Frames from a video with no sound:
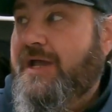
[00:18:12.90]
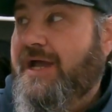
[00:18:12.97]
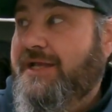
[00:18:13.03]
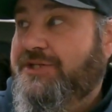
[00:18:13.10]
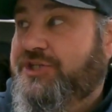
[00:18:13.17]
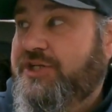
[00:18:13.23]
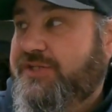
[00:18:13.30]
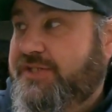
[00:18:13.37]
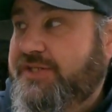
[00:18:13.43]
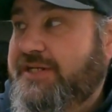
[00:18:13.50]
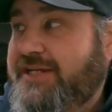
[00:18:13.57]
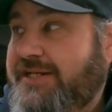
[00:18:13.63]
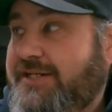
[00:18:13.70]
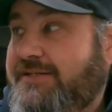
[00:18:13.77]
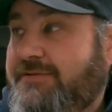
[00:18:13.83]
I just
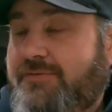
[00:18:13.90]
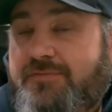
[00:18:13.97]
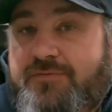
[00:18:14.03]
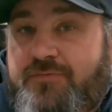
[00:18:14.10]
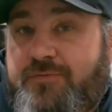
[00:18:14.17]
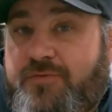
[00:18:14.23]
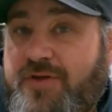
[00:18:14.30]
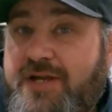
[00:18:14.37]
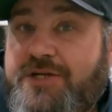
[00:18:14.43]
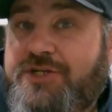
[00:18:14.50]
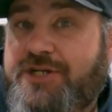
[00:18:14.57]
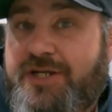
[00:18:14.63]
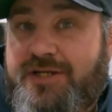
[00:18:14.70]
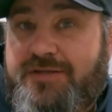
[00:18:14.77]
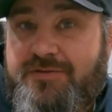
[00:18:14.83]
need
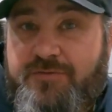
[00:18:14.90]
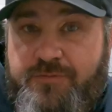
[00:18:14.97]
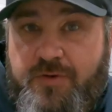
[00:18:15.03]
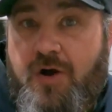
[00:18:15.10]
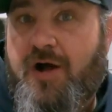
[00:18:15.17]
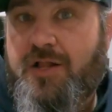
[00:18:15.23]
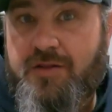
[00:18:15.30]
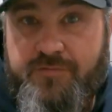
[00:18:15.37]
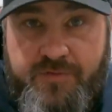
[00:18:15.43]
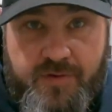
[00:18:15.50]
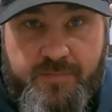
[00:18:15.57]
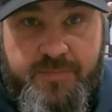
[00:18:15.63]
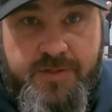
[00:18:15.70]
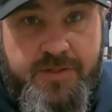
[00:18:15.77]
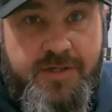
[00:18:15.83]
finishing for all of
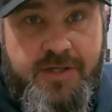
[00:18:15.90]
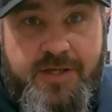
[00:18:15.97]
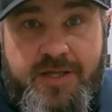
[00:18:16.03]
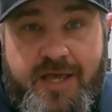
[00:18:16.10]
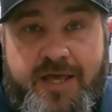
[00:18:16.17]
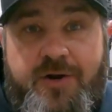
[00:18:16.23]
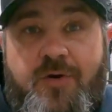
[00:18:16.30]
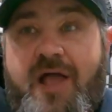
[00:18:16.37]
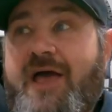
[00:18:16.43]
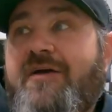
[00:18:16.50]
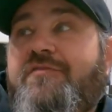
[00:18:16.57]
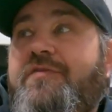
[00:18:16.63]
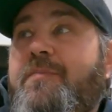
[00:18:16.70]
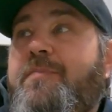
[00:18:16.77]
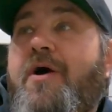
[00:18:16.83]
them. I don't
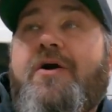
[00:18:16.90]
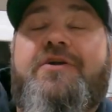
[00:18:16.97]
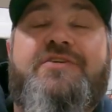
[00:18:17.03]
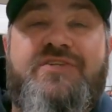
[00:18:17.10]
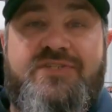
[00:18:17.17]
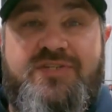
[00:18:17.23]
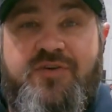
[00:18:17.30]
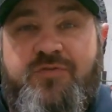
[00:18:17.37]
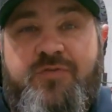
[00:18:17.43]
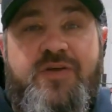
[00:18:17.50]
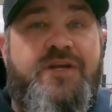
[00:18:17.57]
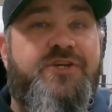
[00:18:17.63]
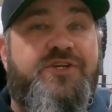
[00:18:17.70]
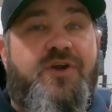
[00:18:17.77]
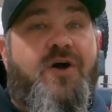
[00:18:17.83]
have the parts to
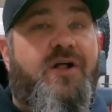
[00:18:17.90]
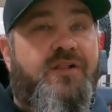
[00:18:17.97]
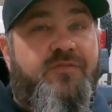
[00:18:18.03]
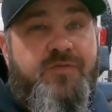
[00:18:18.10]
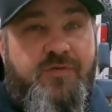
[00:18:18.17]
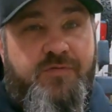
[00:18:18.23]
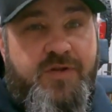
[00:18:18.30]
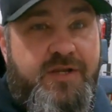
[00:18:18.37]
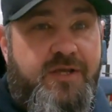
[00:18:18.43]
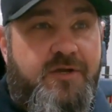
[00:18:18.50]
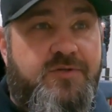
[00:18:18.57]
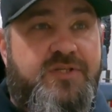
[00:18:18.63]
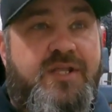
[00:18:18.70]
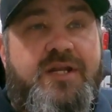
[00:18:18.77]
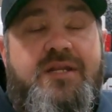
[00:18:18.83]
finish all of the
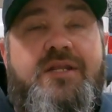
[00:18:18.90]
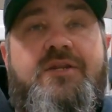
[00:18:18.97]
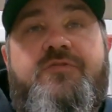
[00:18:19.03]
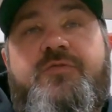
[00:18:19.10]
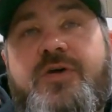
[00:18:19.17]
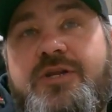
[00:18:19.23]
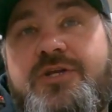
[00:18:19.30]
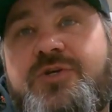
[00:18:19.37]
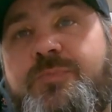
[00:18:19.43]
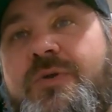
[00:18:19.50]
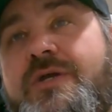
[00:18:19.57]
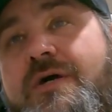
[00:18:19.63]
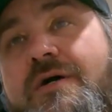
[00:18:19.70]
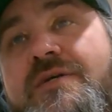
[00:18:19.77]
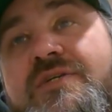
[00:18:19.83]
videos that I need to finish
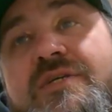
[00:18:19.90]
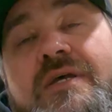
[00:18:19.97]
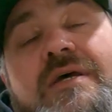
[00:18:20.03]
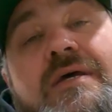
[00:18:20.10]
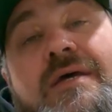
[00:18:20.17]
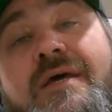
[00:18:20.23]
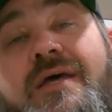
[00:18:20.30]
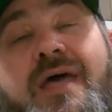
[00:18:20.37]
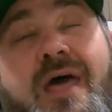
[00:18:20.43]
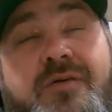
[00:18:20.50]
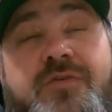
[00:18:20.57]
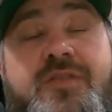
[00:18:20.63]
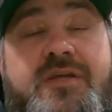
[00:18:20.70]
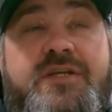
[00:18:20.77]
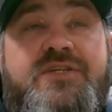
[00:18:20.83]
because
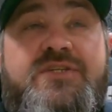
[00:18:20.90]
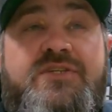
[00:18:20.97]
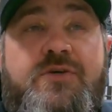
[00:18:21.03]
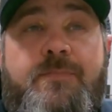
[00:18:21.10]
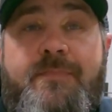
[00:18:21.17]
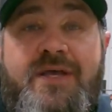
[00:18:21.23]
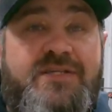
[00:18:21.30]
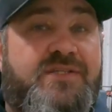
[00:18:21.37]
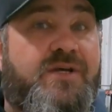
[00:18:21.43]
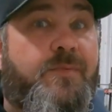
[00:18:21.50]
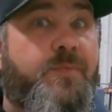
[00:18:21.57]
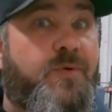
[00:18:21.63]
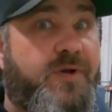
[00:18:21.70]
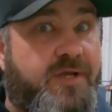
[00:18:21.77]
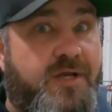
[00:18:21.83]
everything is still messed
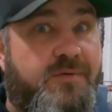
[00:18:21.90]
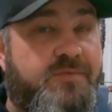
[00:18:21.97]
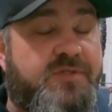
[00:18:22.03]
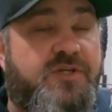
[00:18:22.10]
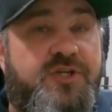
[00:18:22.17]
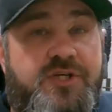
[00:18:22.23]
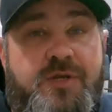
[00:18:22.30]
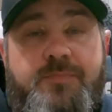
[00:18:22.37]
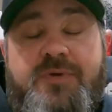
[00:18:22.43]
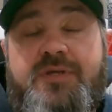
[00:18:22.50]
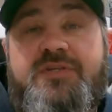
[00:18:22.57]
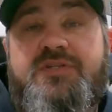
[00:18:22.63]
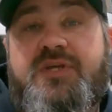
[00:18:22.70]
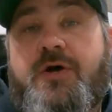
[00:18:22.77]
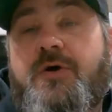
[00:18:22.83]
up when it comes to
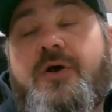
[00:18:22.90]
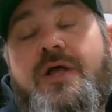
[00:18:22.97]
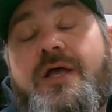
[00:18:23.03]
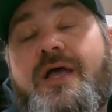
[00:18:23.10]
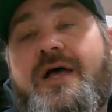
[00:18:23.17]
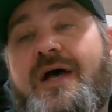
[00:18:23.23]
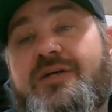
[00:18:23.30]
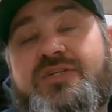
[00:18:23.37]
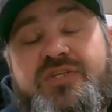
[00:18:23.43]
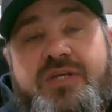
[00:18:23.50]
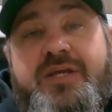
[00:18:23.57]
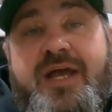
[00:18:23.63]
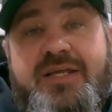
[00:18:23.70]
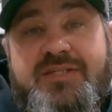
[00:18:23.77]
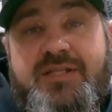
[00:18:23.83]
shipping. So I'll see
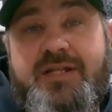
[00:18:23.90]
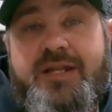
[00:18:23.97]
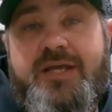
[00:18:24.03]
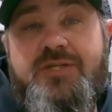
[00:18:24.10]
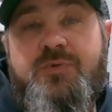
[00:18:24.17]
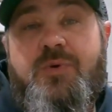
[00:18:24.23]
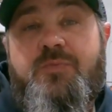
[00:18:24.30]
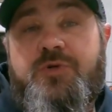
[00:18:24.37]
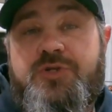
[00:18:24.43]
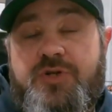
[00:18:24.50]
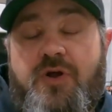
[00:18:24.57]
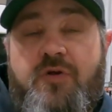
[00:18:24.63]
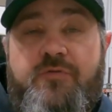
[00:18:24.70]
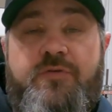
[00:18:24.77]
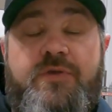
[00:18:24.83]
you guys on the next one, which
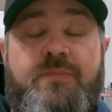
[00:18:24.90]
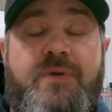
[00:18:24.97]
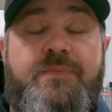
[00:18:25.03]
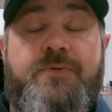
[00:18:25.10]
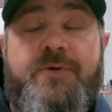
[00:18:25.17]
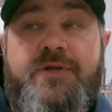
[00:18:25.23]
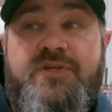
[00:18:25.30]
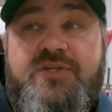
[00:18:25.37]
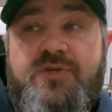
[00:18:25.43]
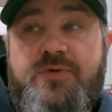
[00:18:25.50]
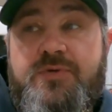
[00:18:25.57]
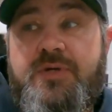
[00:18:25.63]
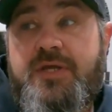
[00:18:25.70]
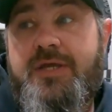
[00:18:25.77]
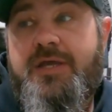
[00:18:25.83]
should hopefully be pretty
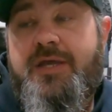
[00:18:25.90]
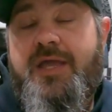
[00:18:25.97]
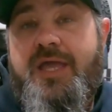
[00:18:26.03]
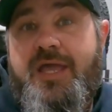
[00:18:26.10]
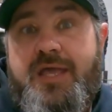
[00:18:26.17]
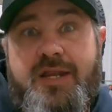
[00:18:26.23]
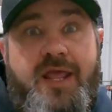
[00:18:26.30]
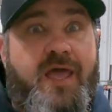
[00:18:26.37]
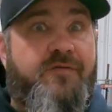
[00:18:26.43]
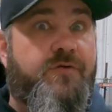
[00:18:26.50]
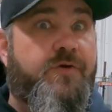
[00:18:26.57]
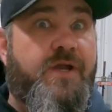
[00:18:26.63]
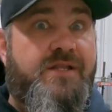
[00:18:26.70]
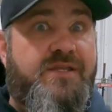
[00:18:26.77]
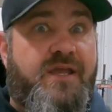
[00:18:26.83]
soon. And have a
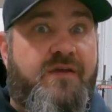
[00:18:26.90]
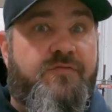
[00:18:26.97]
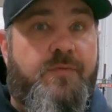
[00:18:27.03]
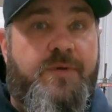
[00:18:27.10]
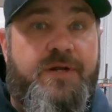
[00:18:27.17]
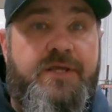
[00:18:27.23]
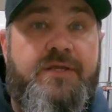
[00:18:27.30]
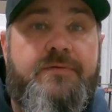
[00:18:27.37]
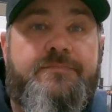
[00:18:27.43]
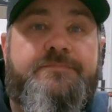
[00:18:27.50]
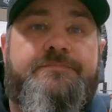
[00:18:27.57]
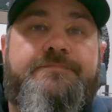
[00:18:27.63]
great day, everybody.